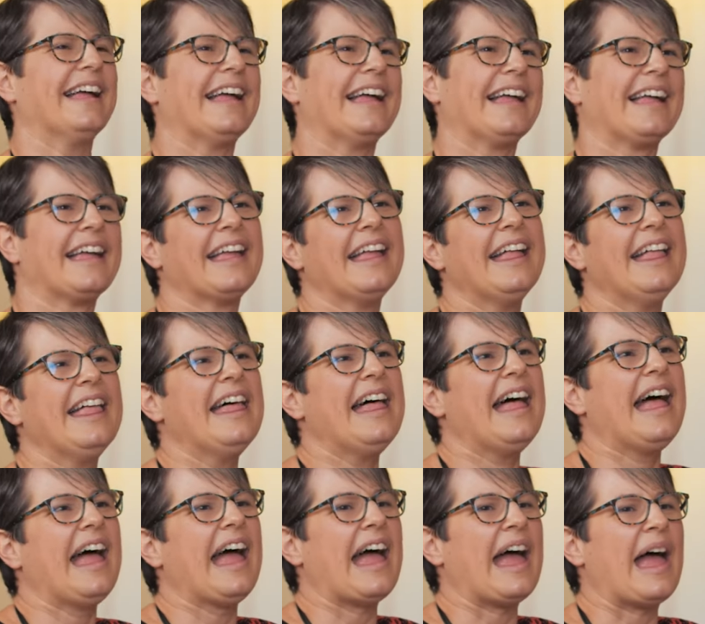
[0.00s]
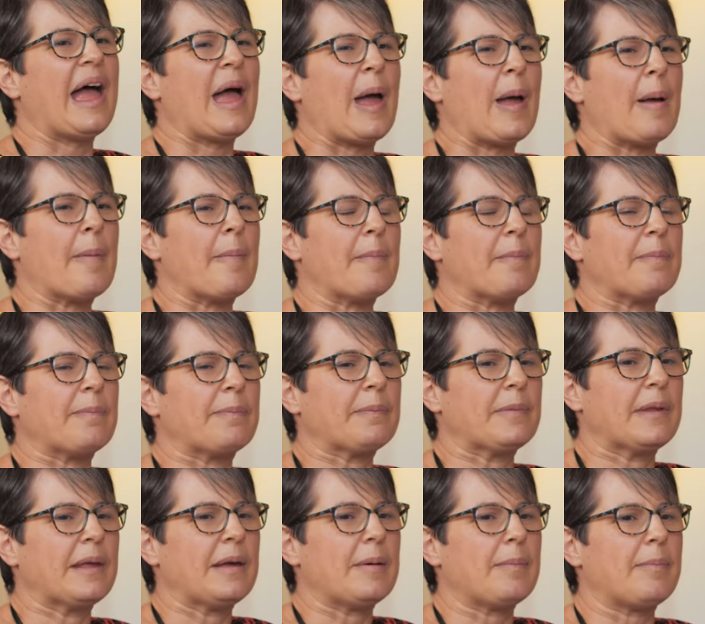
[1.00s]
Yeah, yeah. um,
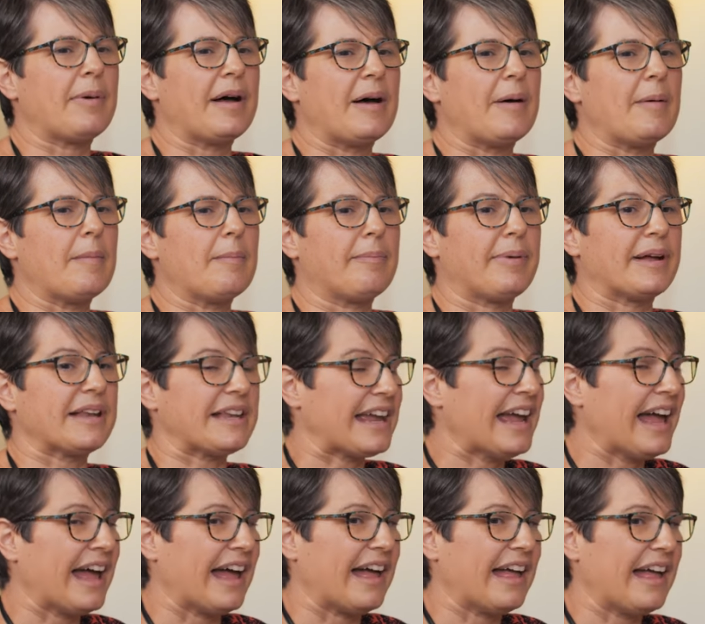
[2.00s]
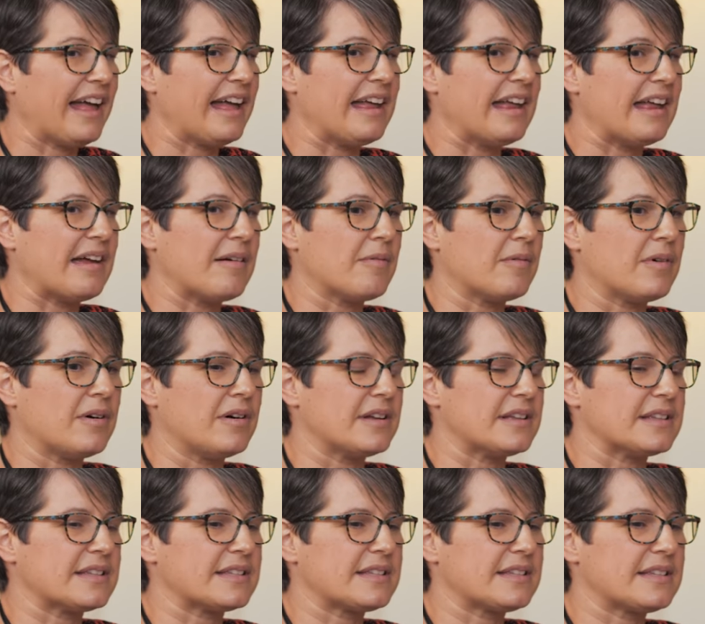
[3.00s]
but but yeah, it, it,
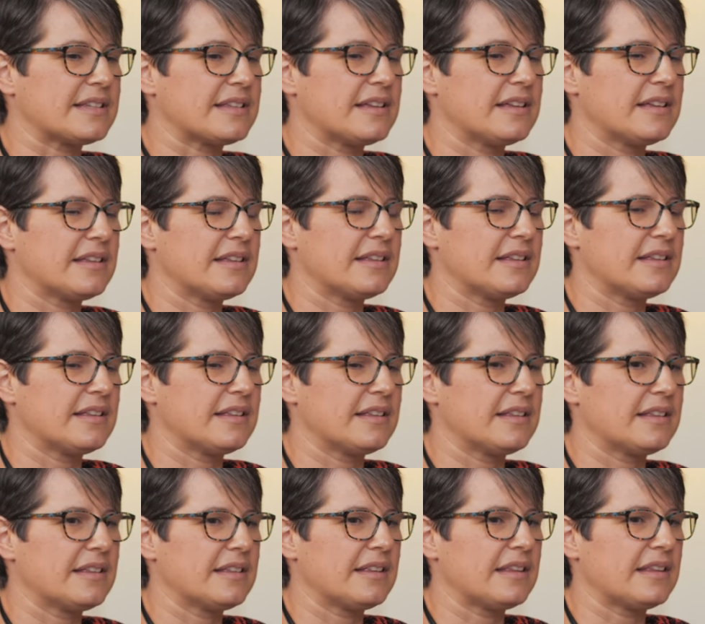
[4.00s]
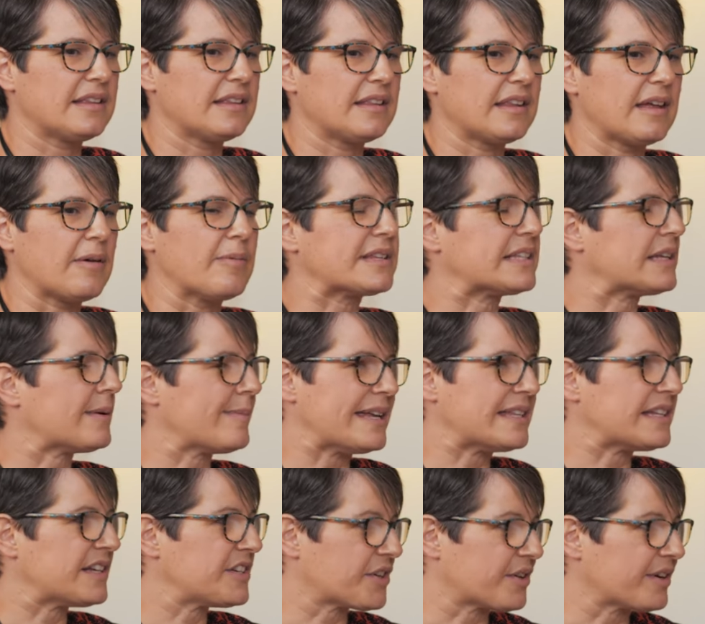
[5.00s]
was it was an
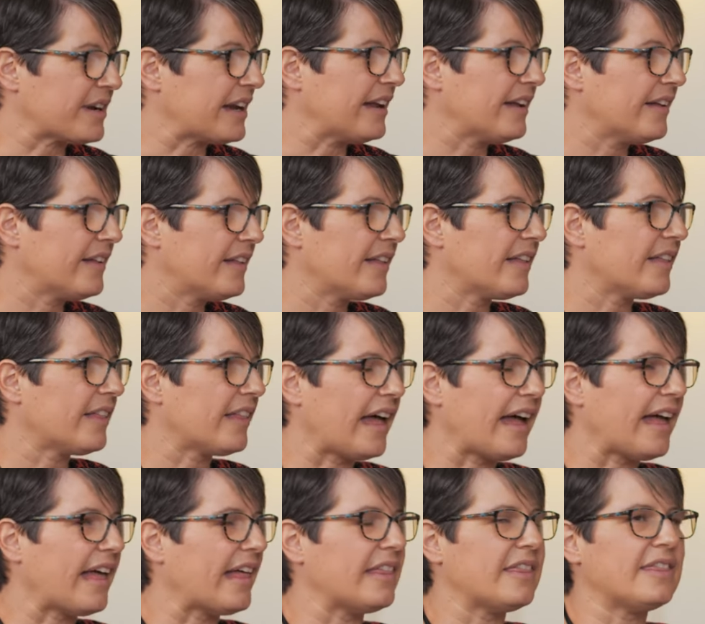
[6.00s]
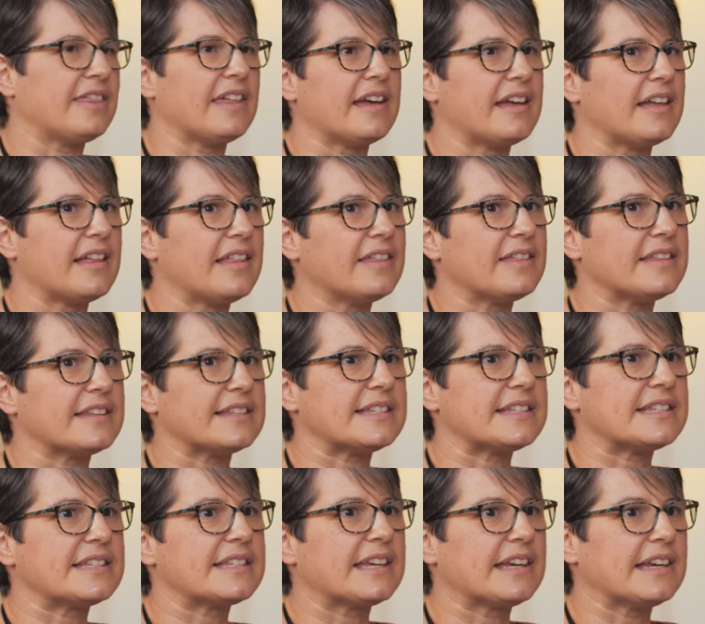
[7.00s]
amazing journey. Yeah, uh, the the
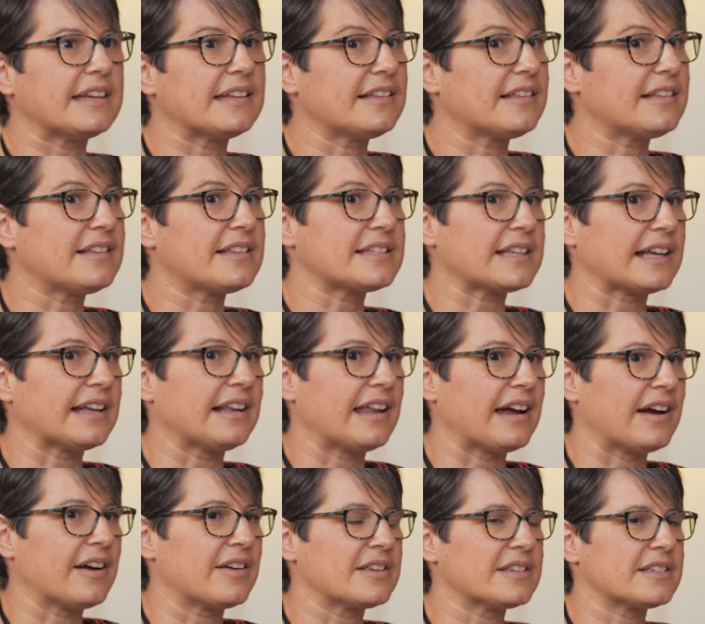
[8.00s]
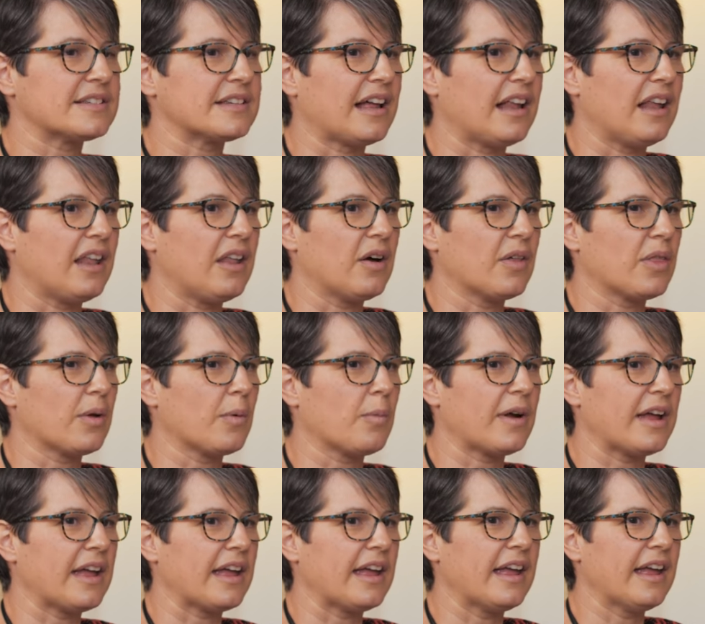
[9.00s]
skills I learned along the
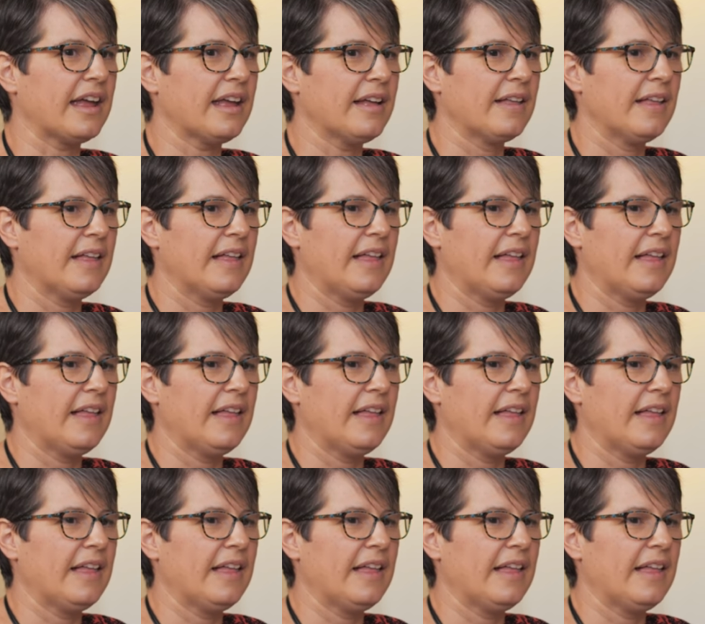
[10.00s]
way.